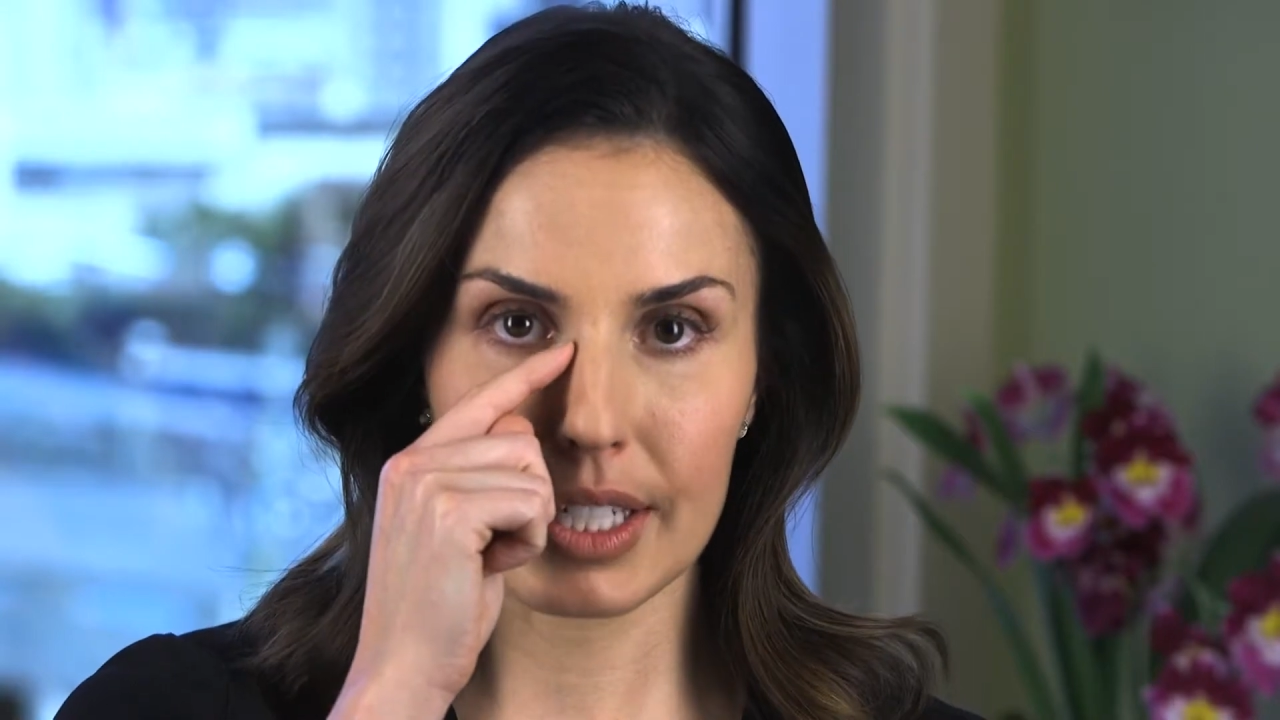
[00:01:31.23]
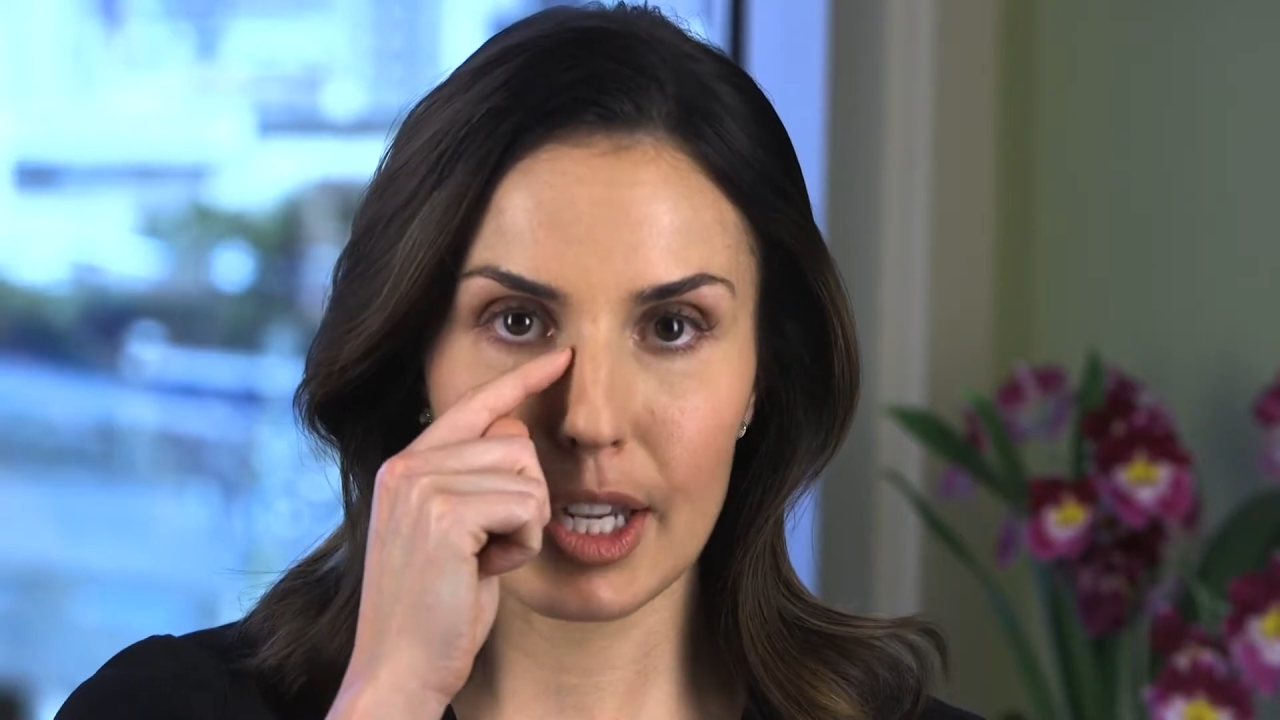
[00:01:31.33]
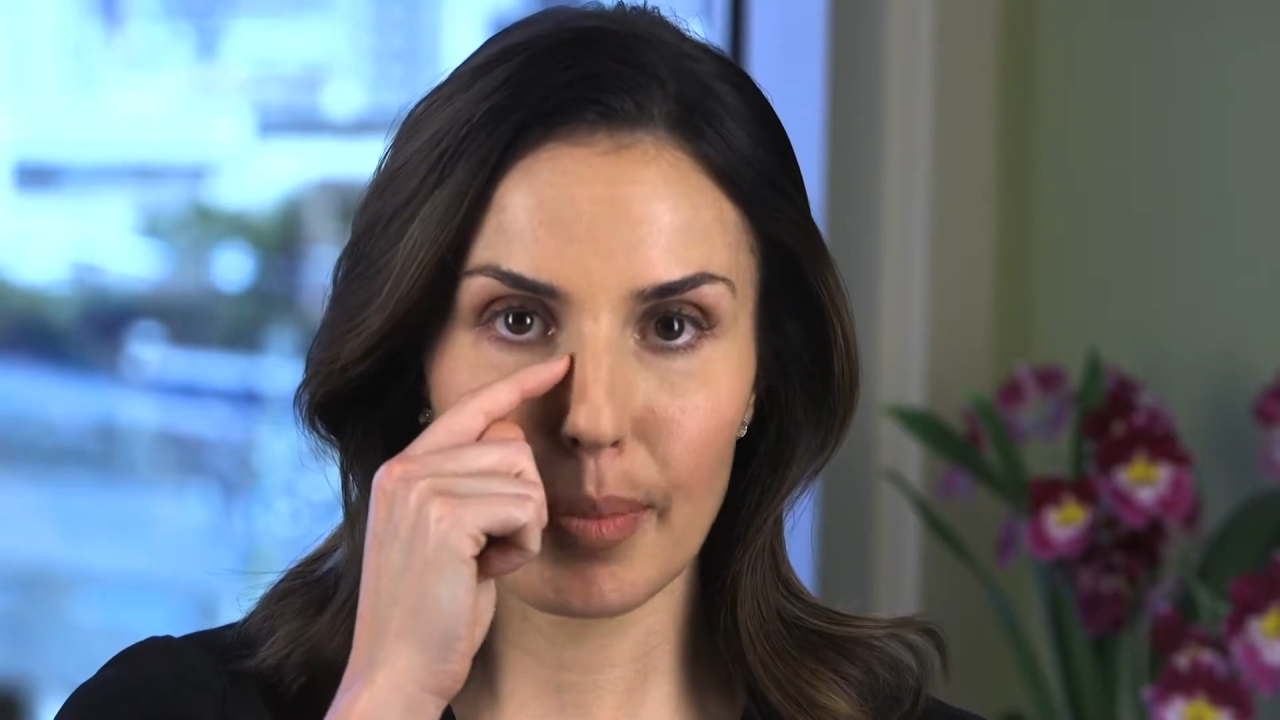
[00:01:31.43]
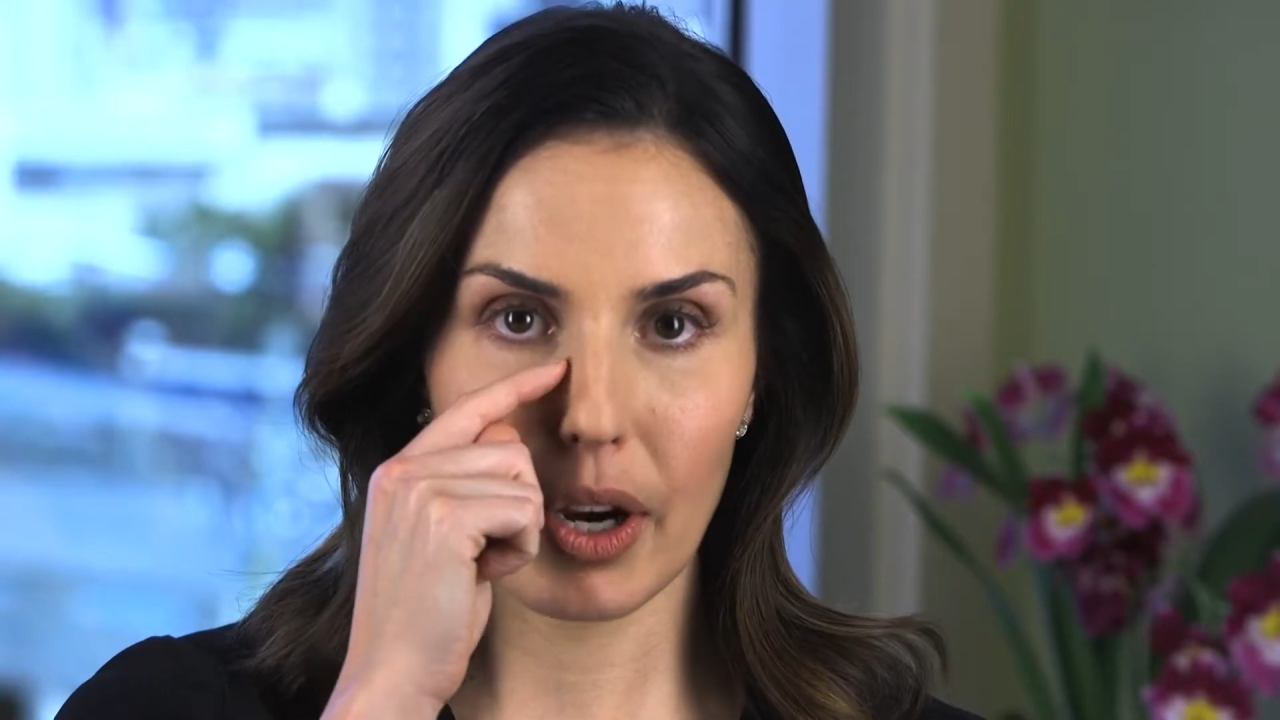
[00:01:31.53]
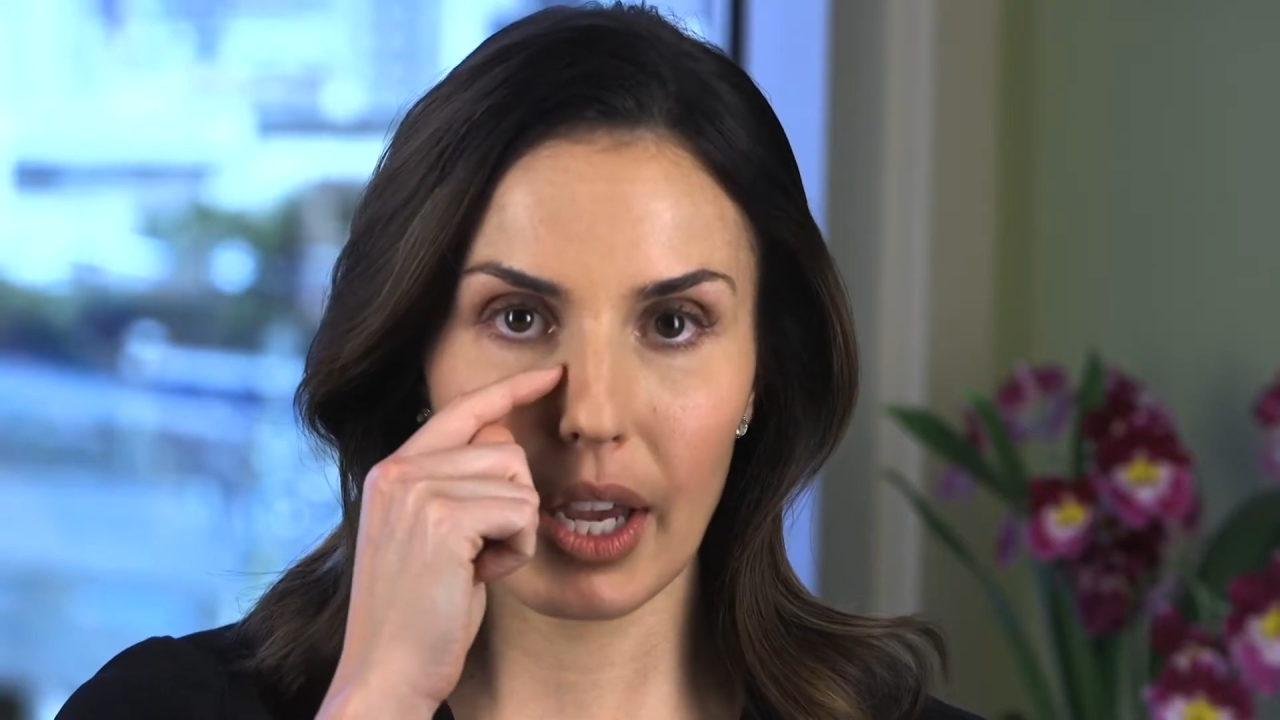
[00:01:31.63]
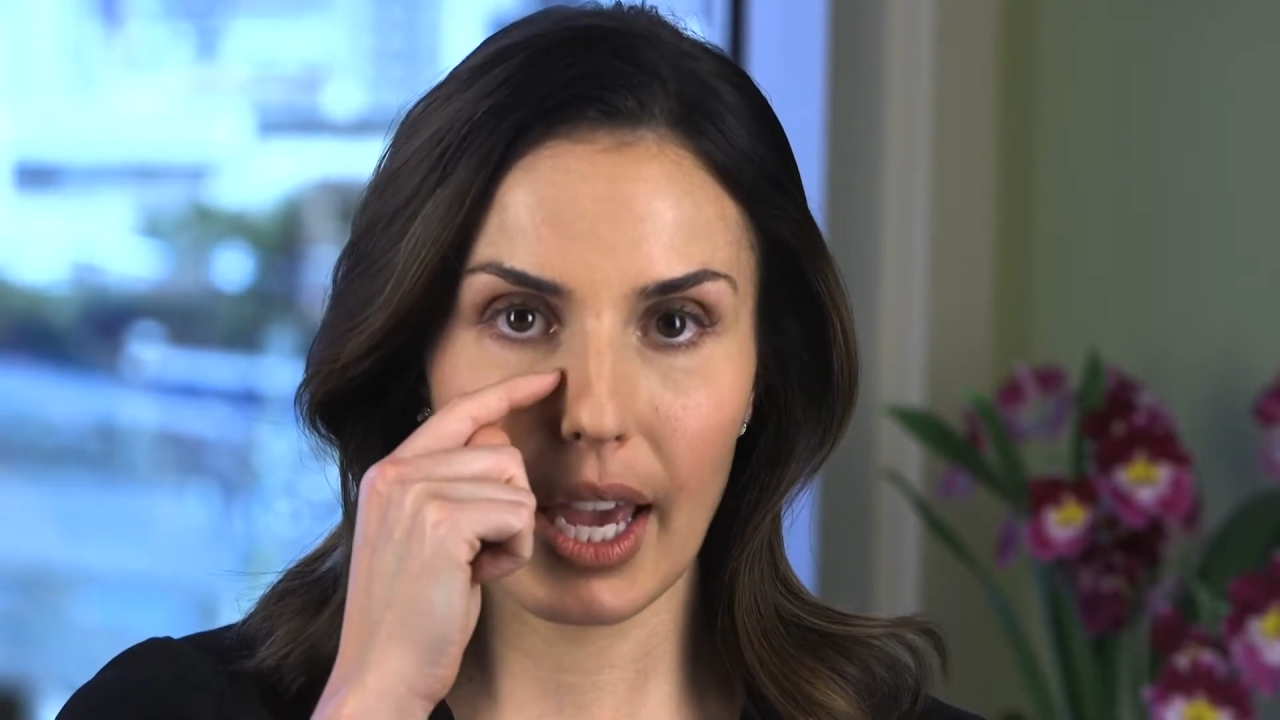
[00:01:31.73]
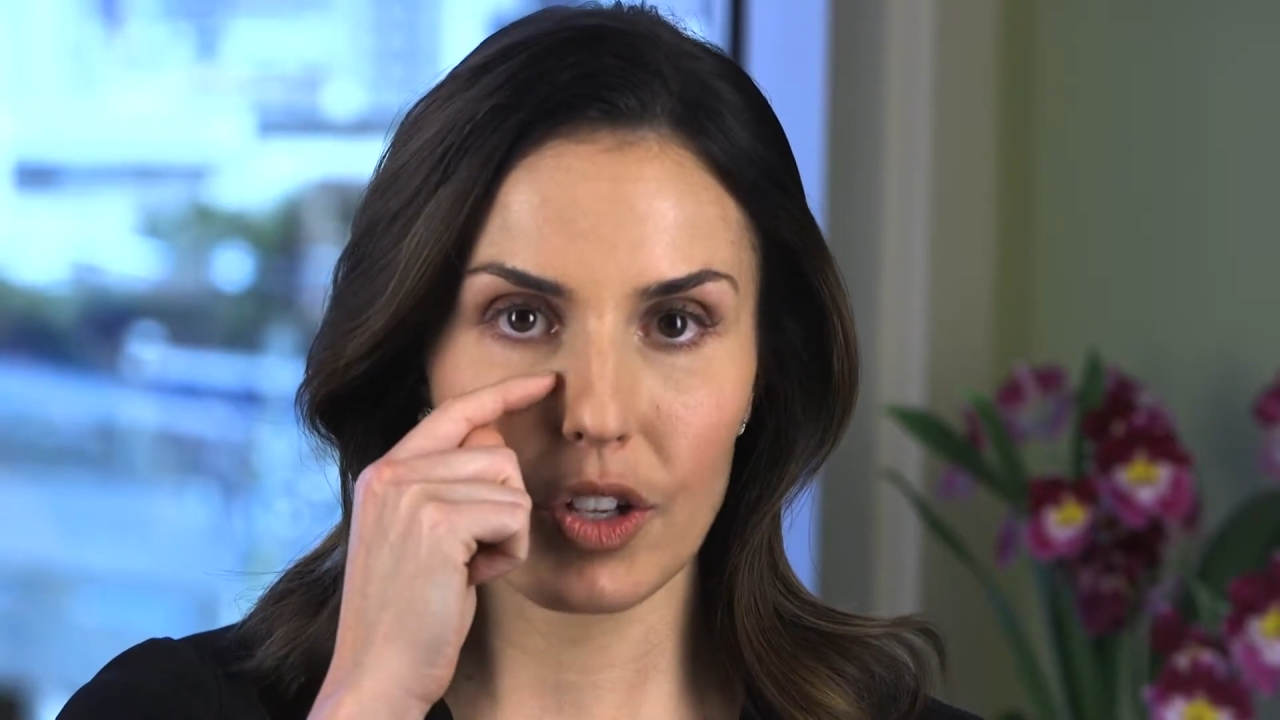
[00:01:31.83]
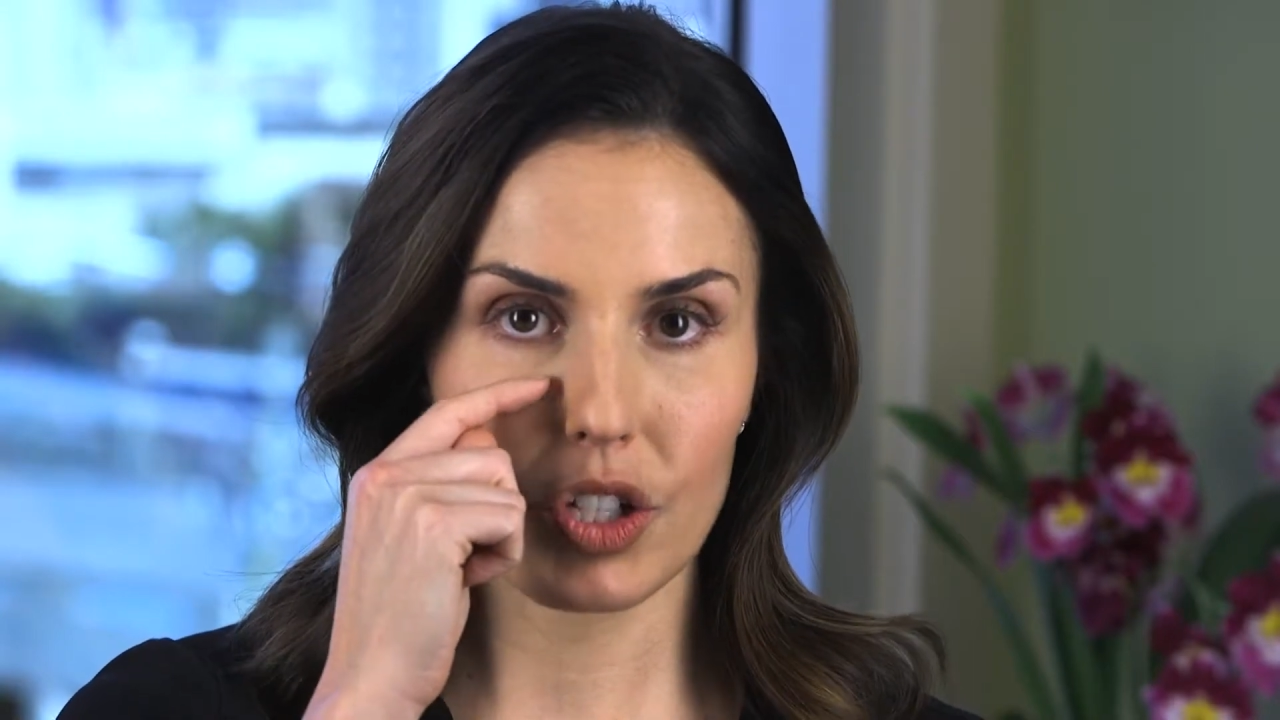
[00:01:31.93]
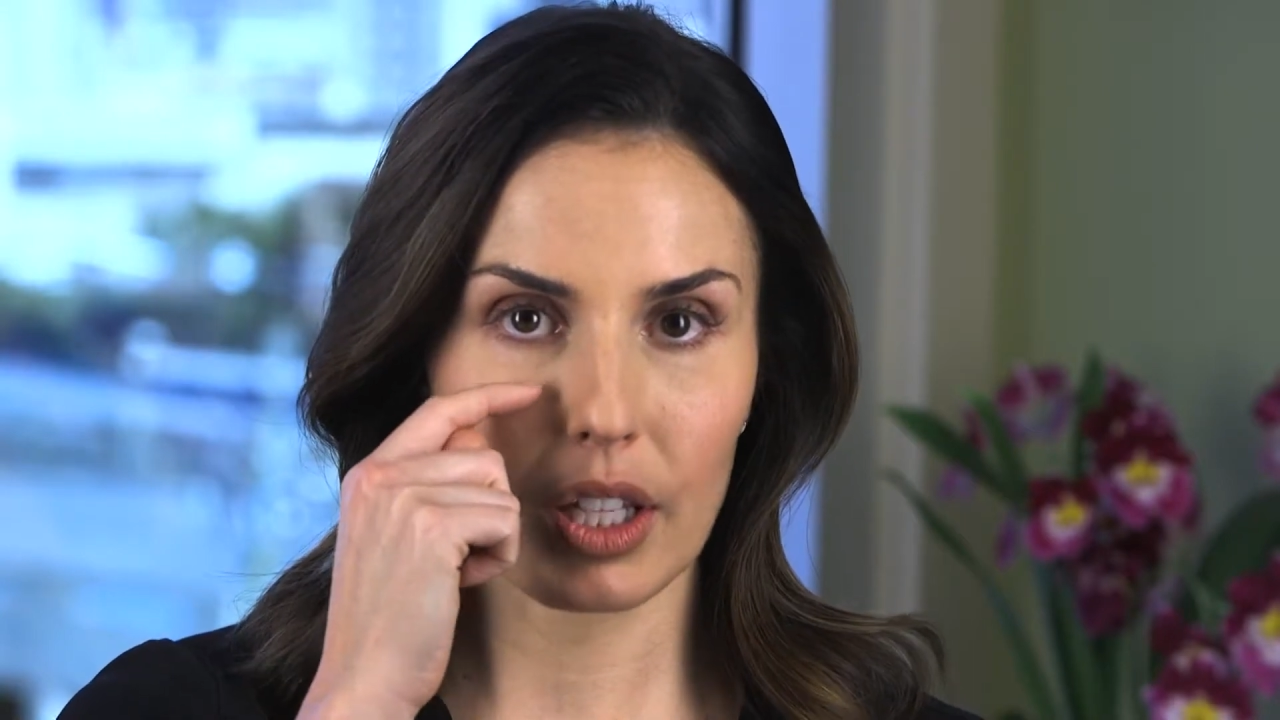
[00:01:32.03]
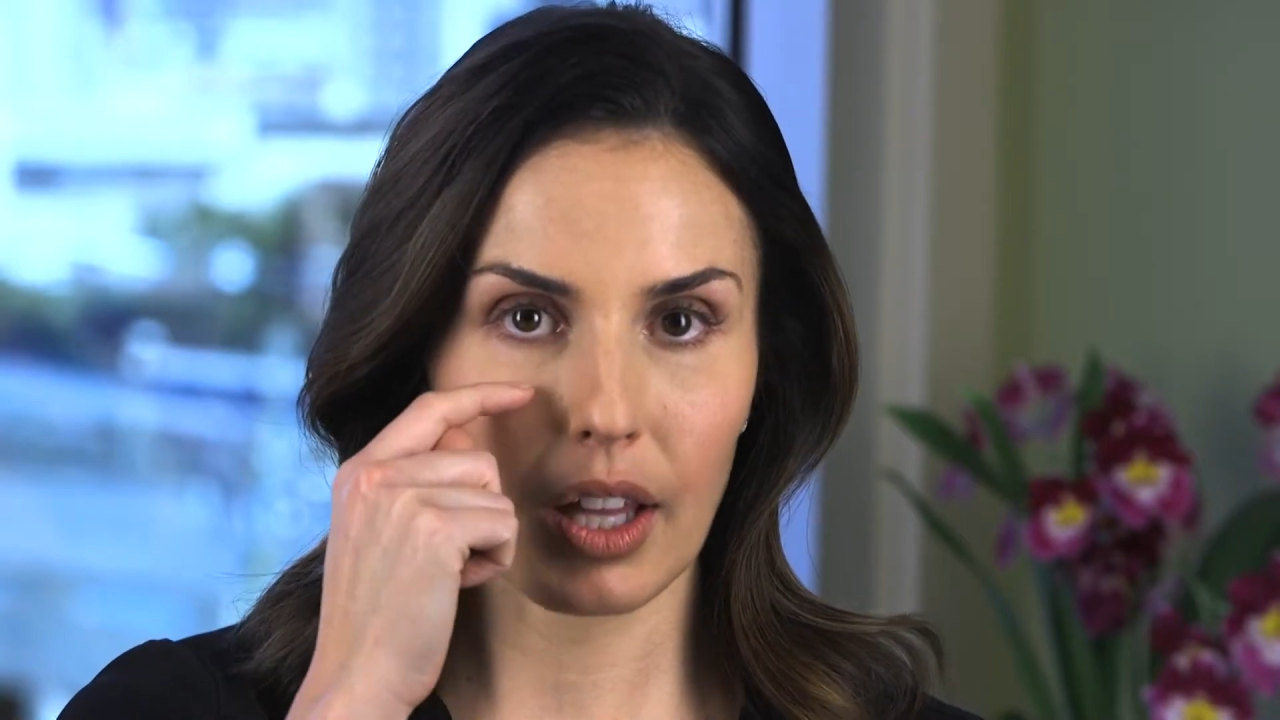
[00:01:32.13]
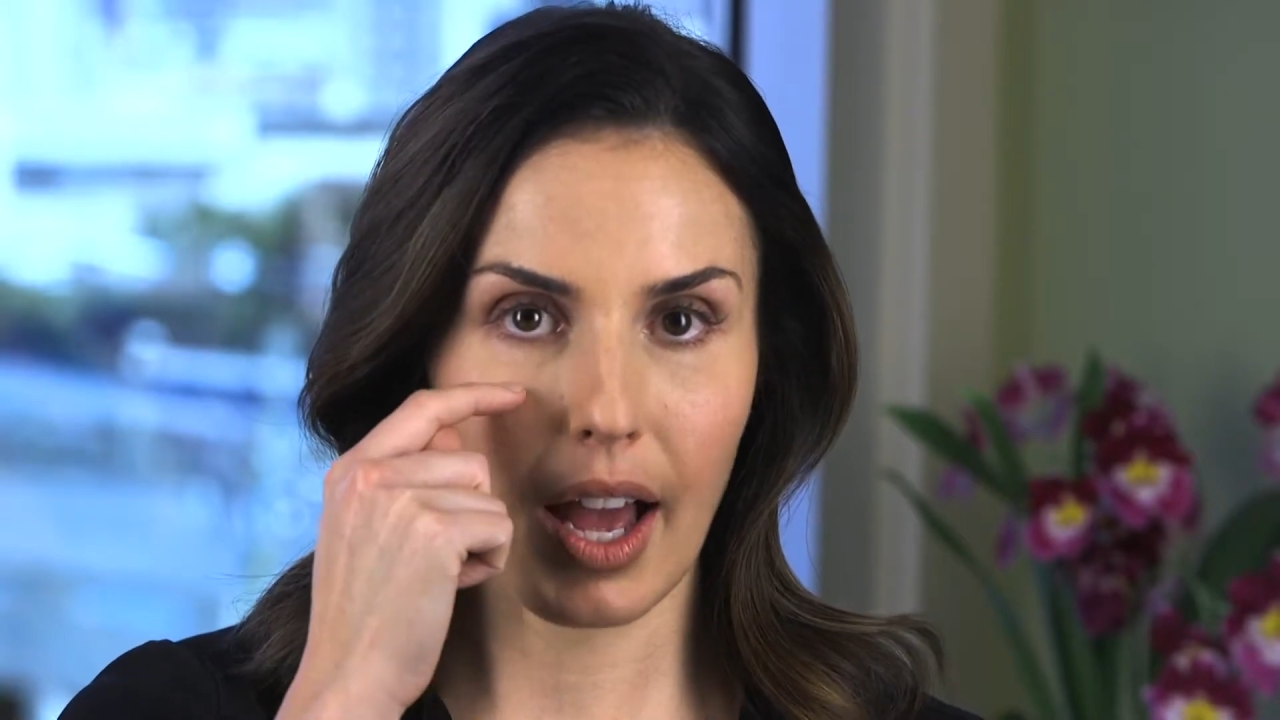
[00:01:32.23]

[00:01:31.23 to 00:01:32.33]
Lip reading: demarcation